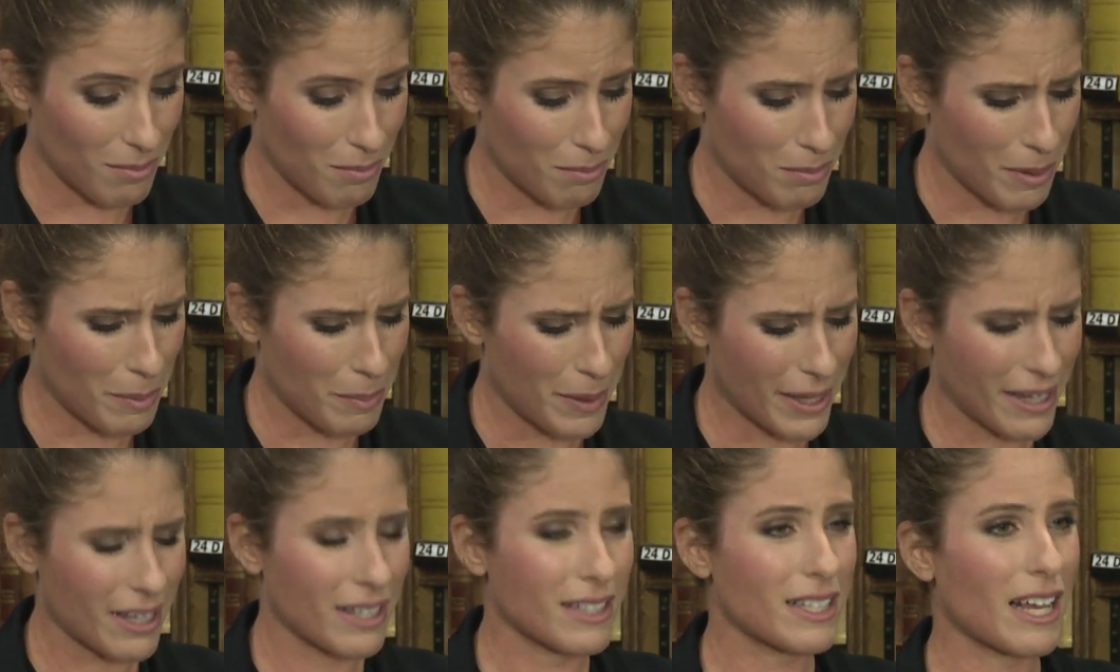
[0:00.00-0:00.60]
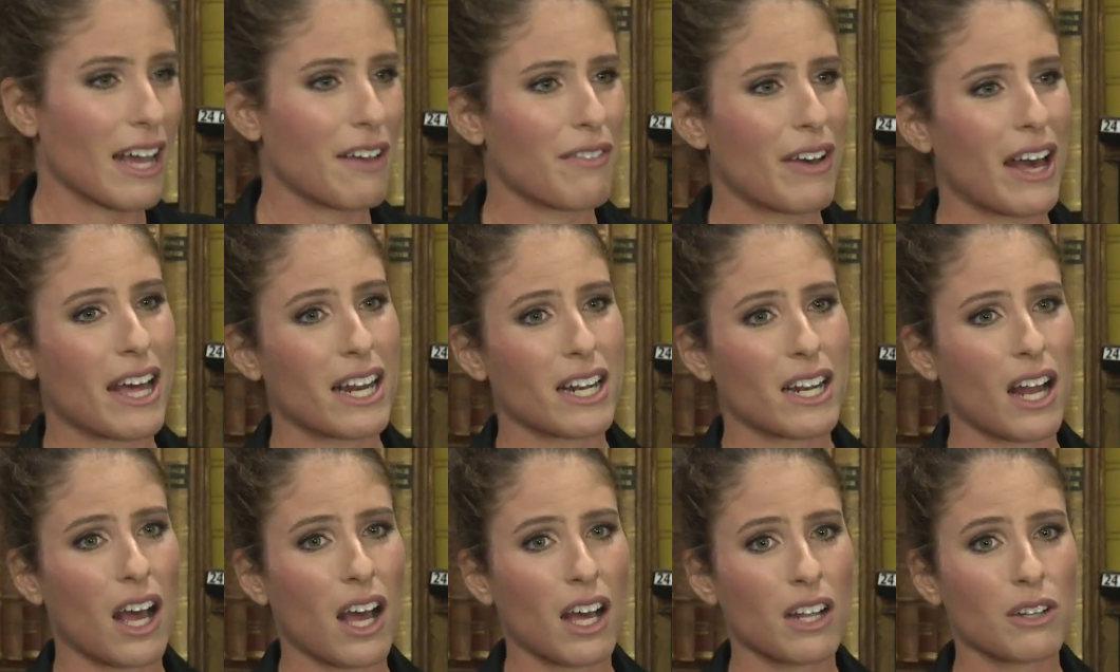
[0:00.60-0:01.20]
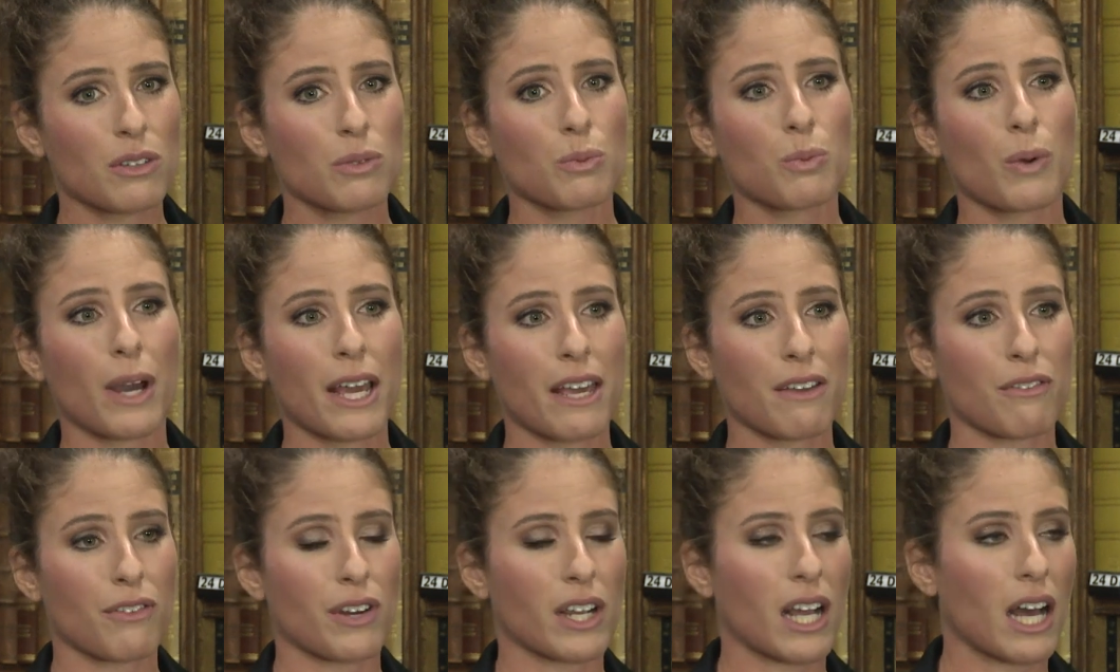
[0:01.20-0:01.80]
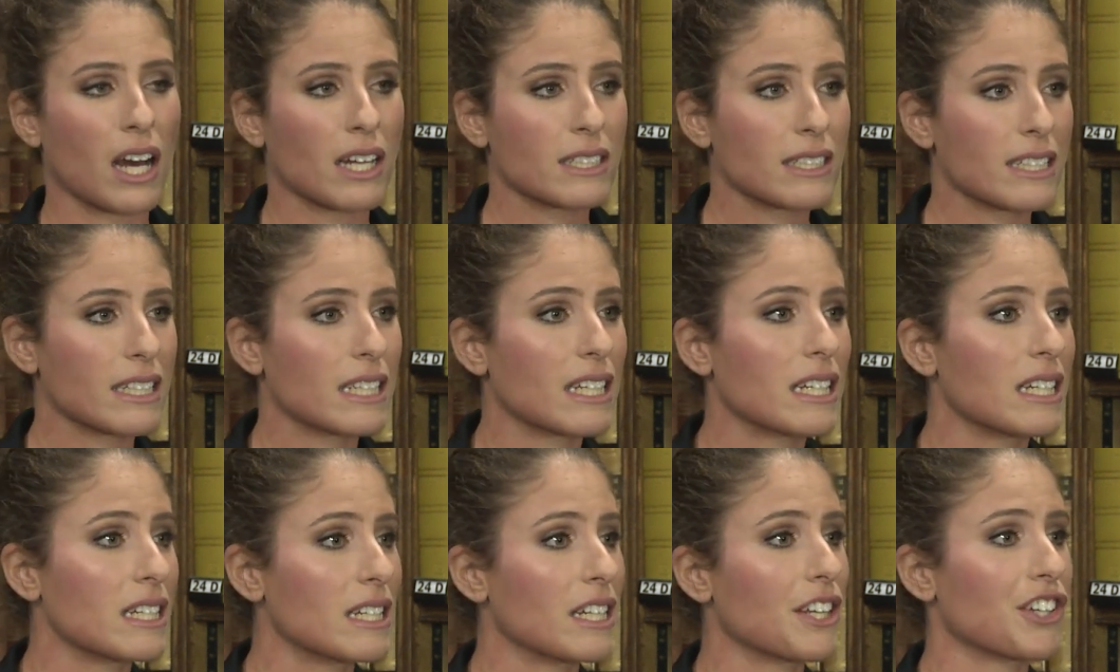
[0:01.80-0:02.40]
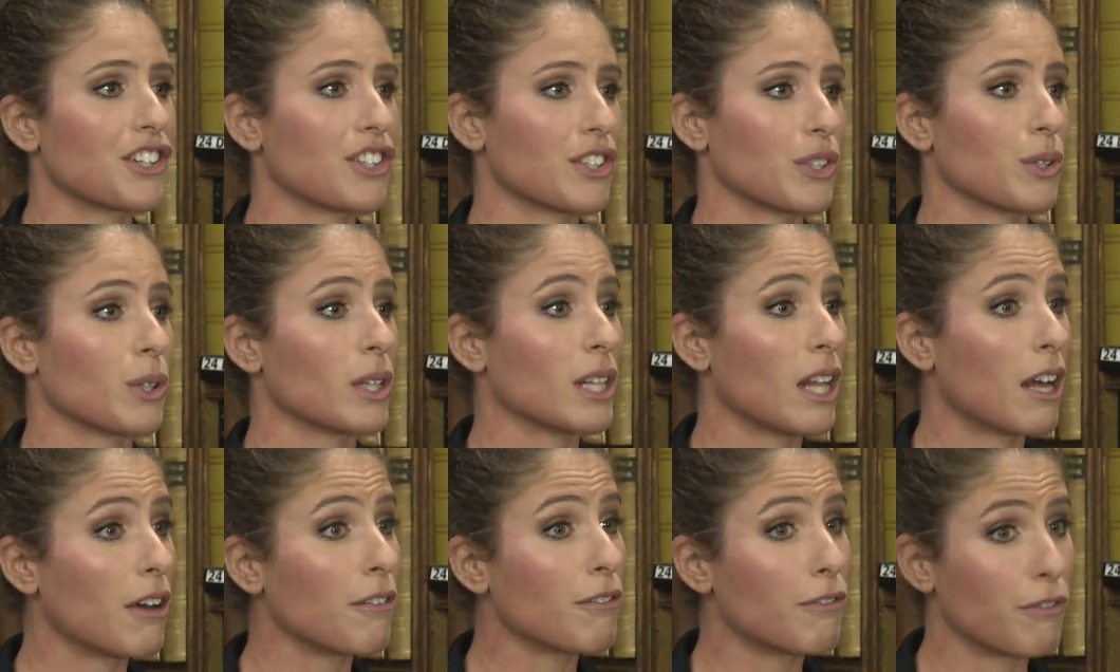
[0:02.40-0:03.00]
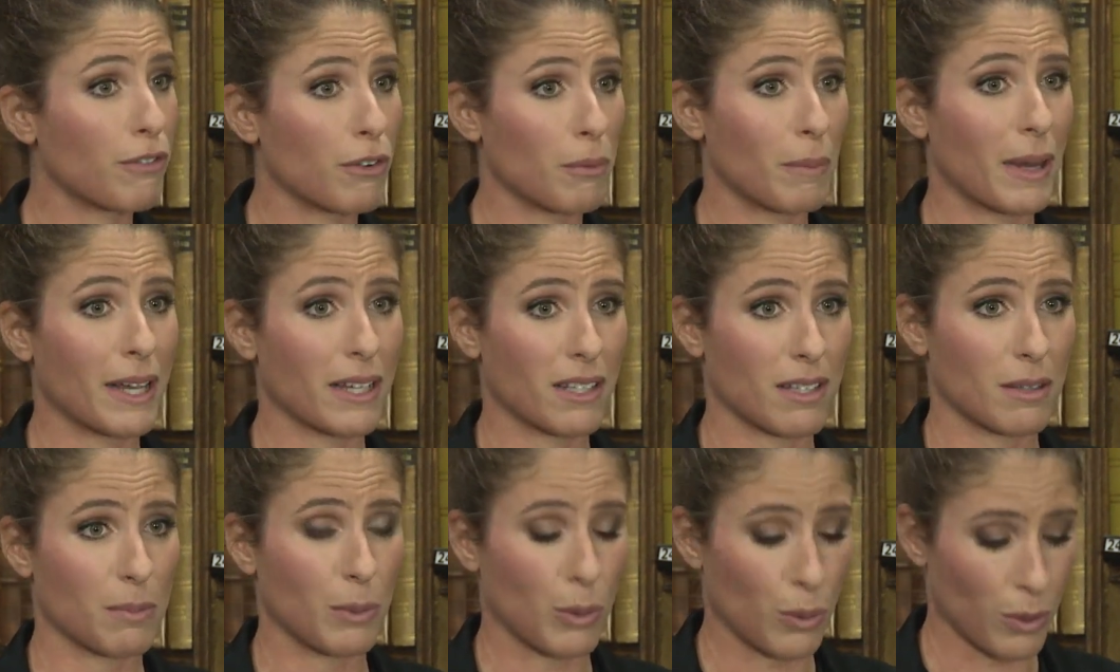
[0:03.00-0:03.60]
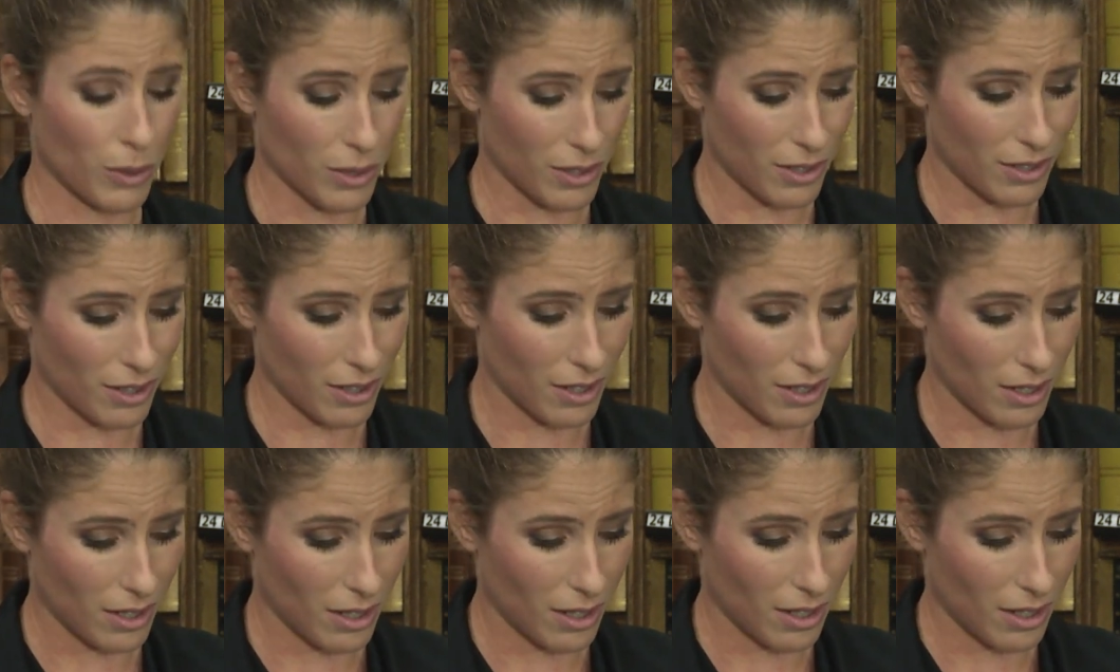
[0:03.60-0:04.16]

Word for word: But because I've had an unwavering, unconditional love for my sport,